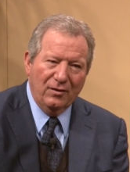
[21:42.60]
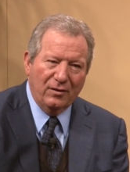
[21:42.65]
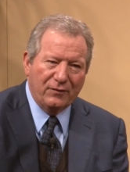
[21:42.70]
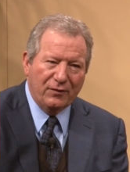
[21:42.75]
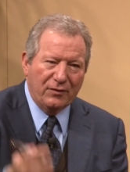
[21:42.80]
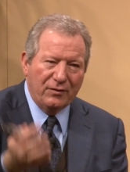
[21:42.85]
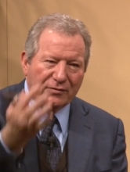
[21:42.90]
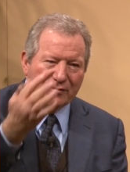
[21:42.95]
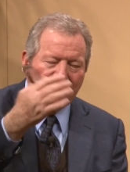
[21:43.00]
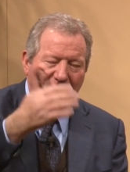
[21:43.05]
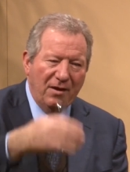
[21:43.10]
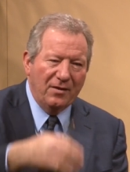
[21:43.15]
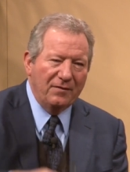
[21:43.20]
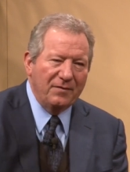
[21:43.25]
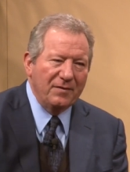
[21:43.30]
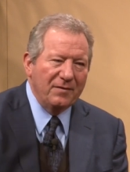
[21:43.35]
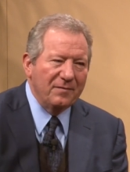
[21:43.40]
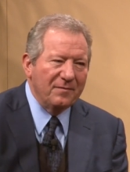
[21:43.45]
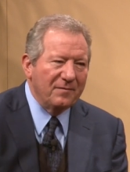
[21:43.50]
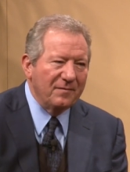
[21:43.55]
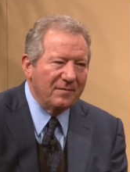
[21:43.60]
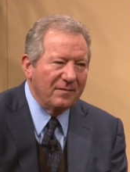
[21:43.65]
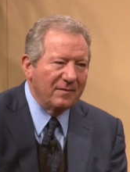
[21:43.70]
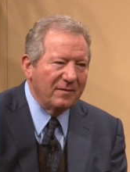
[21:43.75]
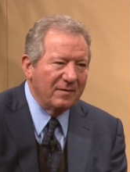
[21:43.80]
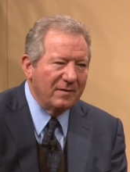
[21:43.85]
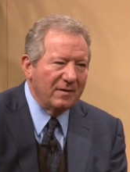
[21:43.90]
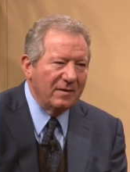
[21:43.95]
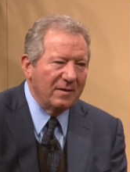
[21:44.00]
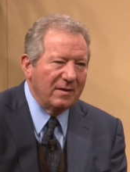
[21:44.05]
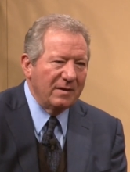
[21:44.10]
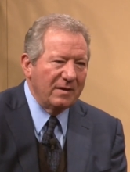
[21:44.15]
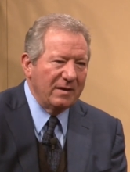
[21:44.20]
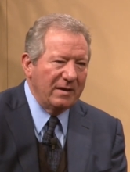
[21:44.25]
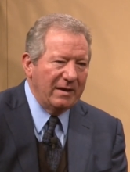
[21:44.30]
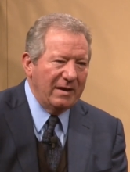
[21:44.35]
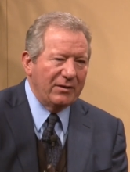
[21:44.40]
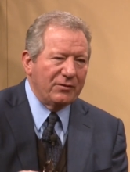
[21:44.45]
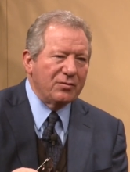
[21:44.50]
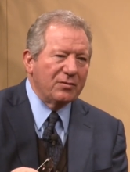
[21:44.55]
Look for yourself.
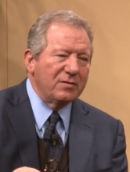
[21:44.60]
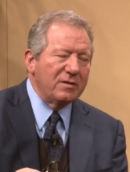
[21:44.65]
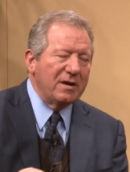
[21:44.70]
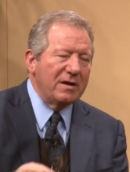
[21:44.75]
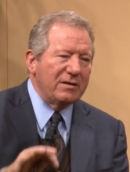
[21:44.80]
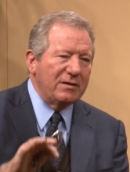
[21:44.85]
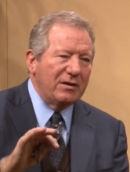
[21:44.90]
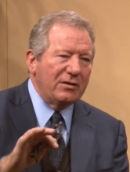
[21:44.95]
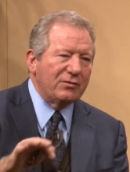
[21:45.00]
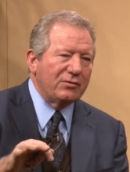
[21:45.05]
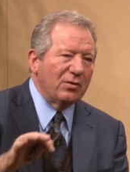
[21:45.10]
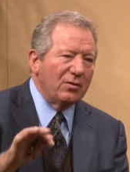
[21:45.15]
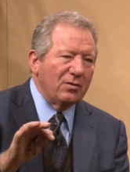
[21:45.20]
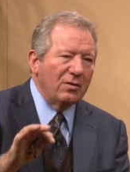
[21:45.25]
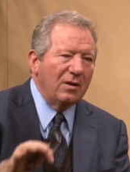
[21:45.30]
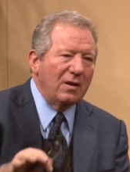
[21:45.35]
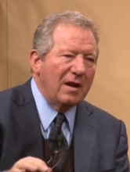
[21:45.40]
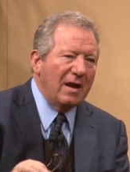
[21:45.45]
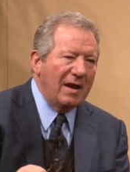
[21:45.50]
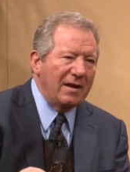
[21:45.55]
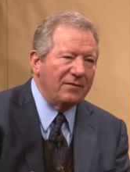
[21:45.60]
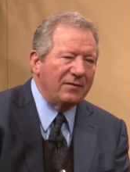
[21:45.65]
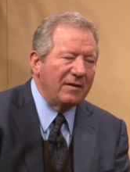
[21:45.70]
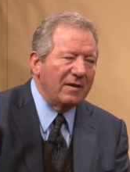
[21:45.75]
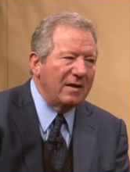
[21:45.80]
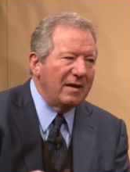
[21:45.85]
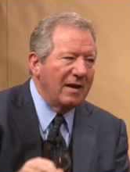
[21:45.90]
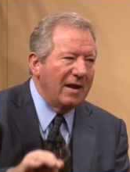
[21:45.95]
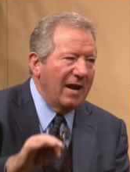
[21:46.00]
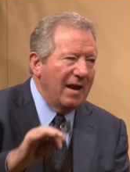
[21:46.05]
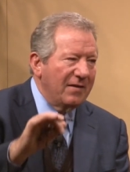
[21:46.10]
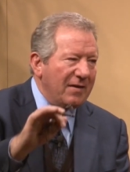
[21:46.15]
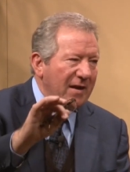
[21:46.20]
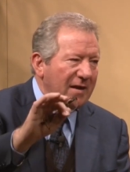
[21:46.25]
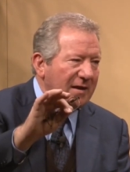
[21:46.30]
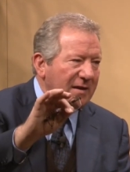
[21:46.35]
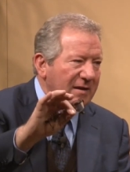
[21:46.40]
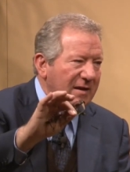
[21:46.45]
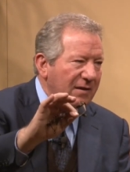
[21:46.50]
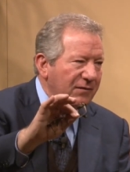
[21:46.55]
Entered into eternal life, and
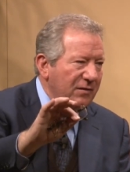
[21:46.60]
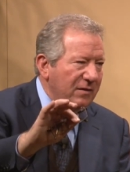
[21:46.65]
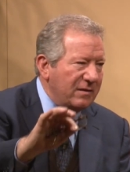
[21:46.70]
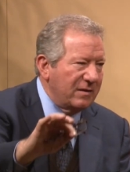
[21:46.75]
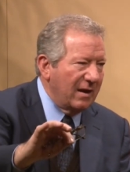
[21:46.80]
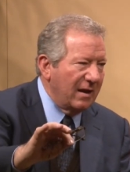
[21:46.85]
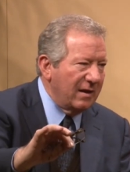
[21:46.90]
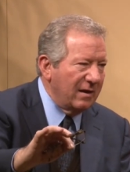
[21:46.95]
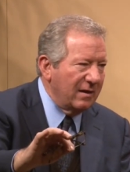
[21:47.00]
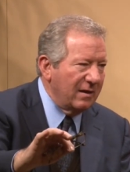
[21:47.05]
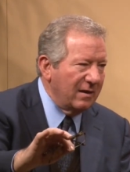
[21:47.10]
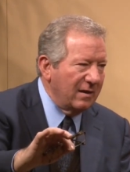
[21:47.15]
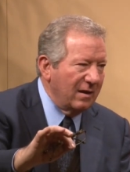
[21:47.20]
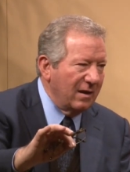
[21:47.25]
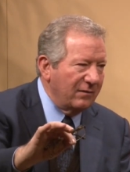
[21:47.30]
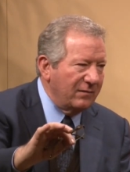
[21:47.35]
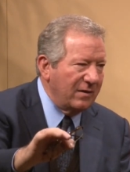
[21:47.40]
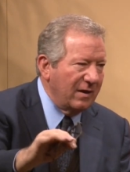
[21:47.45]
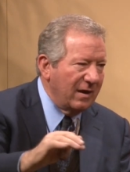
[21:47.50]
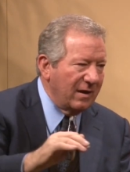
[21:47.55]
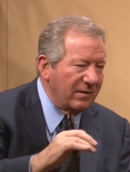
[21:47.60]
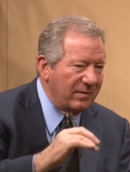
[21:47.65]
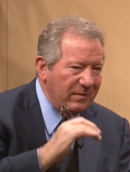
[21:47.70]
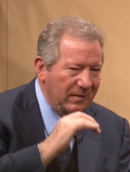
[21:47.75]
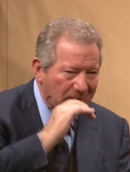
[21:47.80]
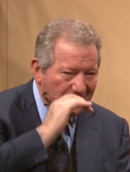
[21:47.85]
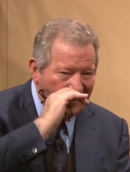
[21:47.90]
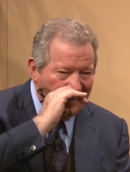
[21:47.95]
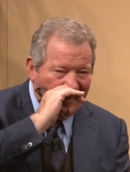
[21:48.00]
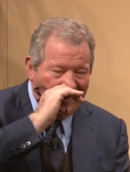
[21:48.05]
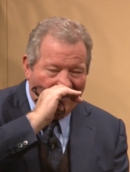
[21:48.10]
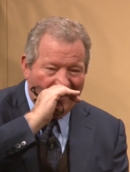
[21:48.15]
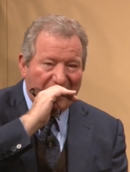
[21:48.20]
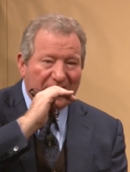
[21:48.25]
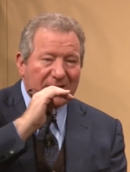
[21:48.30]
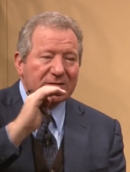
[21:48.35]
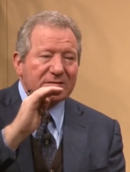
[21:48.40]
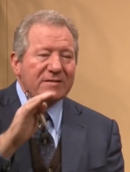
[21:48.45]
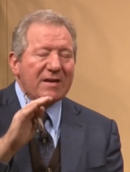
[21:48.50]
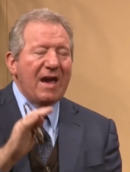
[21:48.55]
they give you the day of death.
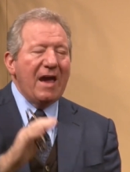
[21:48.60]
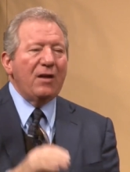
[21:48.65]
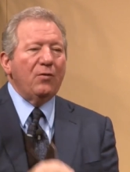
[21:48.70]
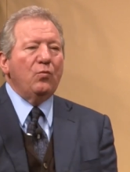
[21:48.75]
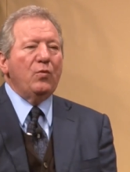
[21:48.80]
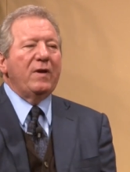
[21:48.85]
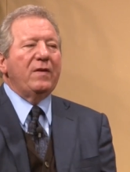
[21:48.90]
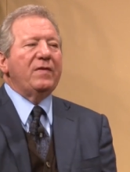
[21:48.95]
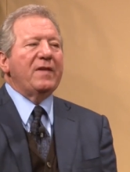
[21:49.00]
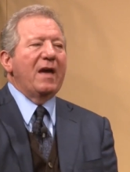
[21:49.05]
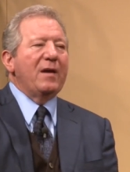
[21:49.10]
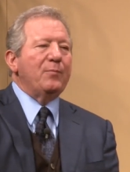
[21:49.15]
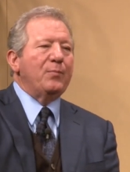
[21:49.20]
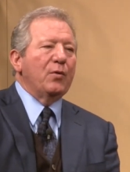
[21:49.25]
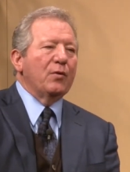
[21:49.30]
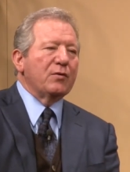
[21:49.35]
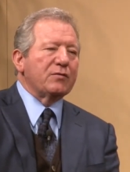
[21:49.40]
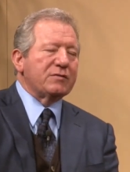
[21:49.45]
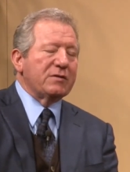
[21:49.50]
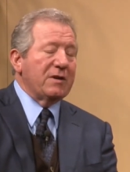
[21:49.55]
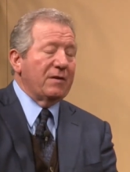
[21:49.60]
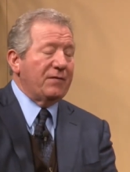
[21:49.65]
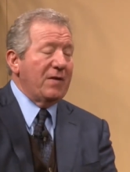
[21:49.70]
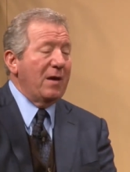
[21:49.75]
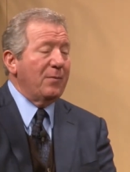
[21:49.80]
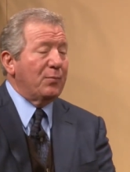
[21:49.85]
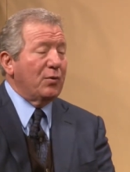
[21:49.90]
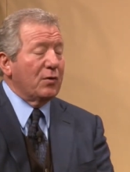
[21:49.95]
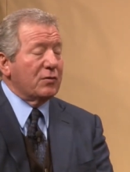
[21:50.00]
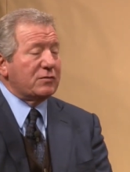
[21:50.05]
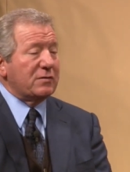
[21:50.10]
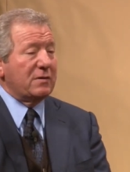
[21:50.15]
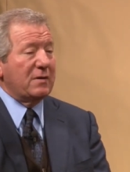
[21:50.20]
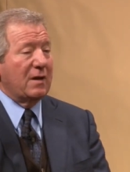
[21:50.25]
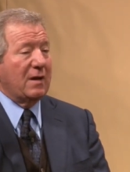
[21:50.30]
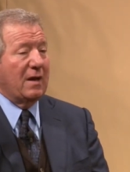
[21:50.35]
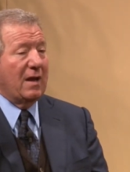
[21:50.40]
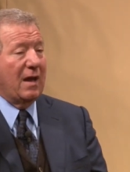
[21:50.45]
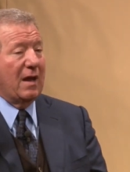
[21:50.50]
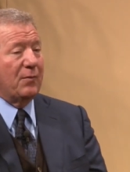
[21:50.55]
Is that when that person, if that person
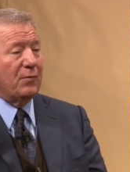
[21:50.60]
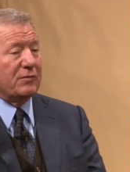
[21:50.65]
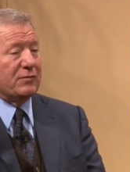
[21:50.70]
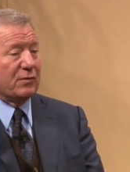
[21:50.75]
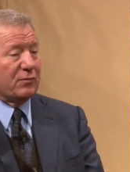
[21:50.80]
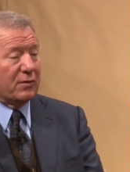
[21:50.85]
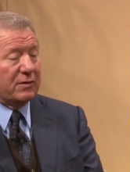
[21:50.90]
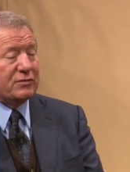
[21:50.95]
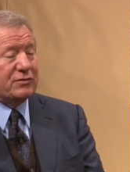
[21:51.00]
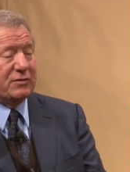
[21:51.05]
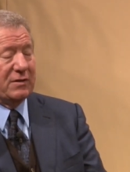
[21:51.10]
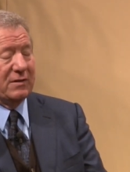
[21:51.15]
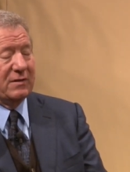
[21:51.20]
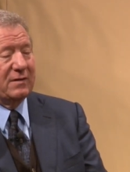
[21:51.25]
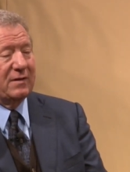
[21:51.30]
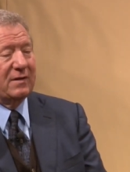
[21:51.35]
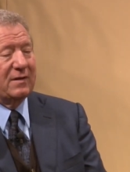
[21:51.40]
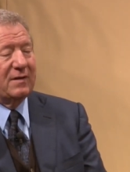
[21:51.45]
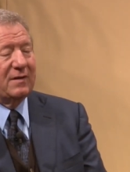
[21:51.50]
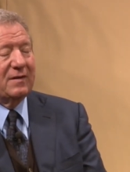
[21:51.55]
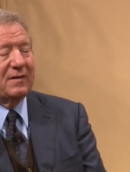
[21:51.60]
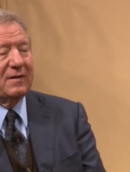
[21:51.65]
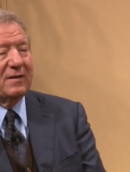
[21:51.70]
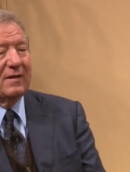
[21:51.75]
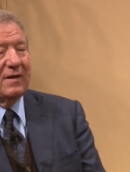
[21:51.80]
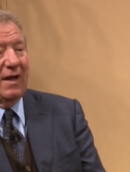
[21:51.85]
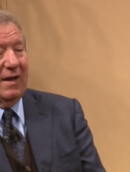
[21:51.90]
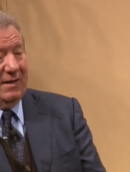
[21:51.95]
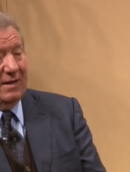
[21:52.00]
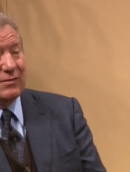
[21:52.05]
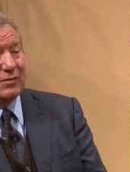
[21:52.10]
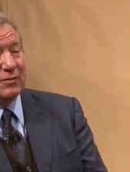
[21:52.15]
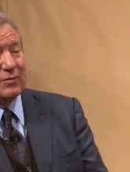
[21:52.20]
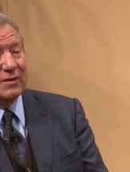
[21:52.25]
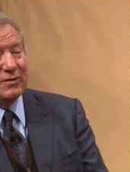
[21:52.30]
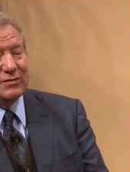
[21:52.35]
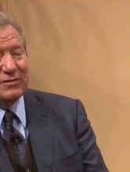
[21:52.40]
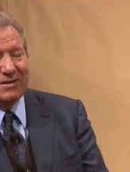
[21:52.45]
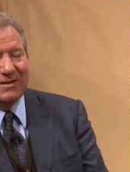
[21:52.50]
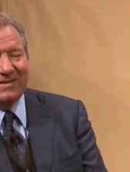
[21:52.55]
was a Christian and is a
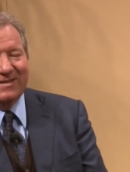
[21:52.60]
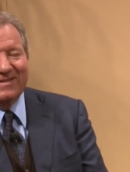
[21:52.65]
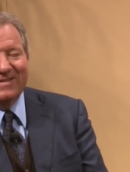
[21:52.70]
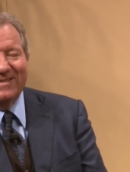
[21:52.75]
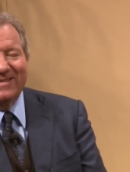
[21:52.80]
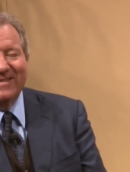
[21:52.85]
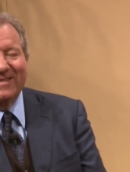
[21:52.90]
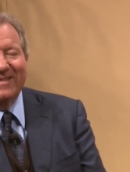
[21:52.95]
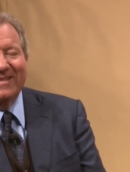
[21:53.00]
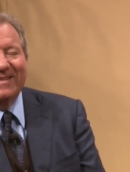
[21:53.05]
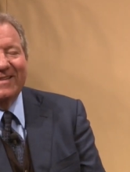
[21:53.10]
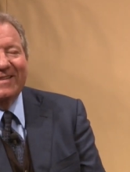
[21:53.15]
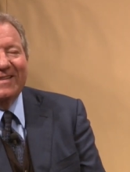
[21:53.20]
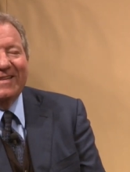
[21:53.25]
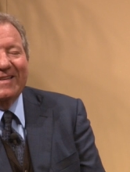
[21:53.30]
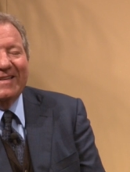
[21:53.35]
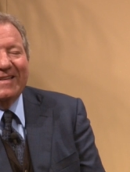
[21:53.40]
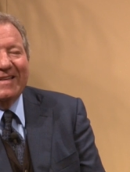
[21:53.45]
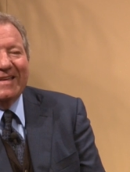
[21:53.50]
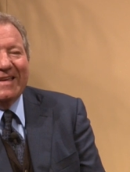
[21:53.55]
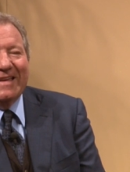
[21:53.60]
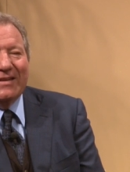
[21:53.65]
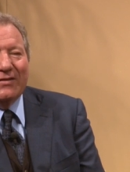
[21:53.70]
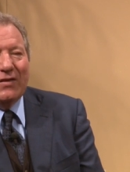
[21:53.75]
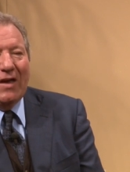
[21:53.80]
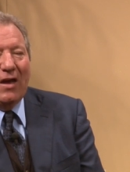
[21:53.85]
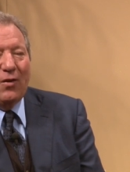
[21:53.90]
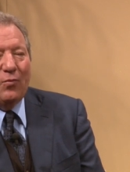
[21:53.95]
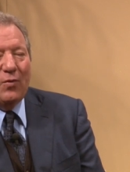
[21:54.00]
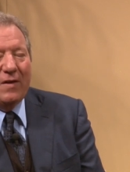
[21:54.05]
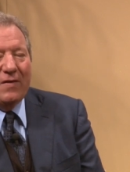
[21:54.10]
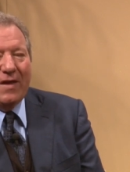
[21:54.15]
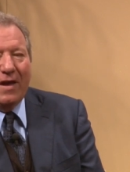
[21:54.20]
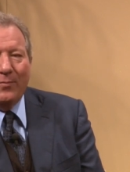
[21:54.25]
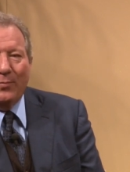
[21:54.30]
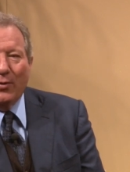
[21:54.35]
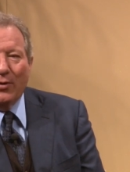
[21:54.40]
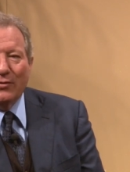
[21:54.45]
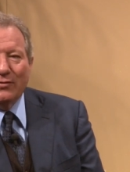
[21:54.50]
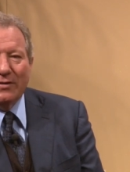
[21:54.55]
Christian, is that when
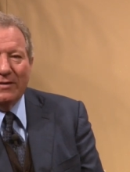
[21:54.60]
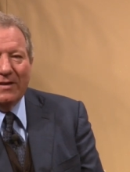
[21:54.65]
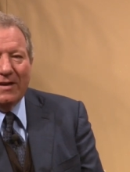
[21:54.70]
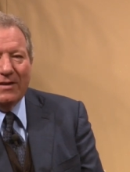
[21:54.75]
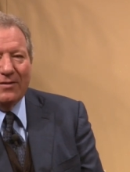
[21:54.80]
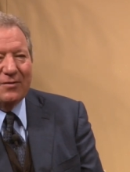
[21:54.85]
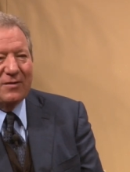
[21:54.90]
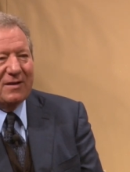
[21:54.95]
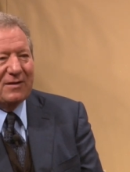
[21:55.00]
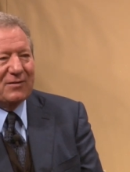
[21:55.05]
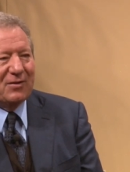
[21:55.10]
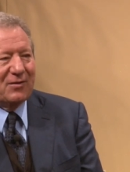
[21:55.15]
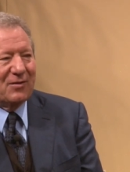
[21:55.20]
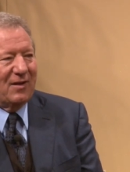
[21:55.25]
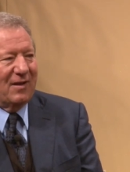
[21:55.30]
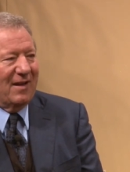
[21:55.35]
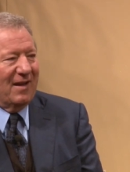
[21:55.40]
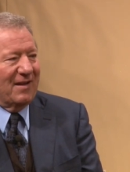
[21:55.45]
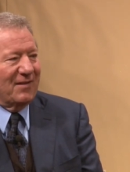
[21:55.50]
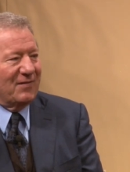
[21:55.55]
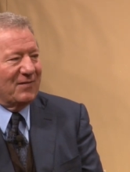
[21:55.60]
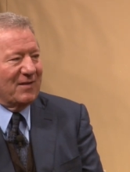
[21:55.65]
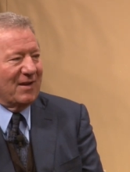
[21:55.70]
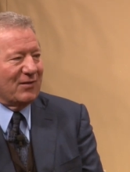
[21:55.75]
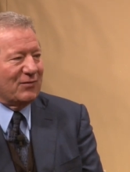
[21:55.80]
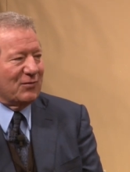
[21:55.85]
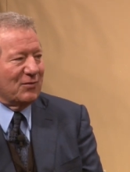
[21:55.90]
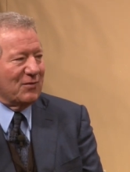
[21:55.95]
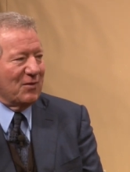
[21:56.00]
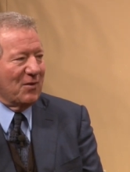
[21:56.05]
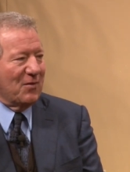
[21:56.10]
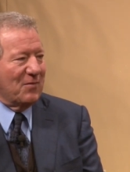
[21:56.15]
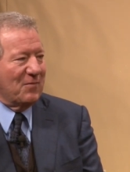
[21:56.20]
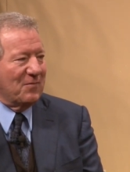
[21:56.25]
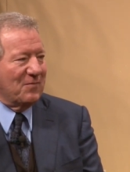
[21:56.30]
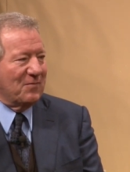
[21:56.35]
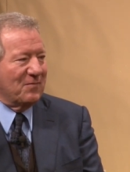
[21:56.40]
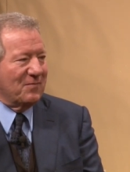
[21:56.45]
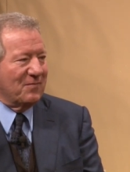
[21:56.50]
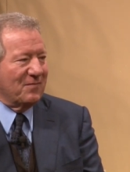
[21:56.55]
that person entered eternal life? Yes or no?